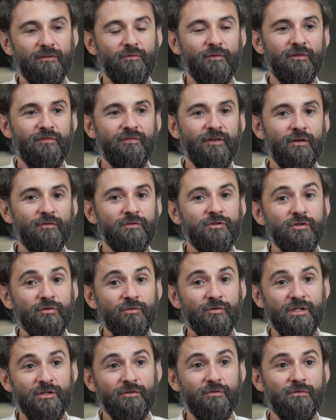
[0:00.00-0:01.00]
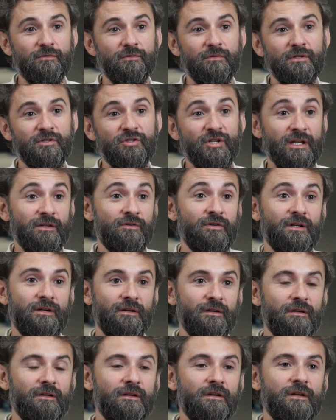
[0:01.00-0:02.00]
we found 2 new genera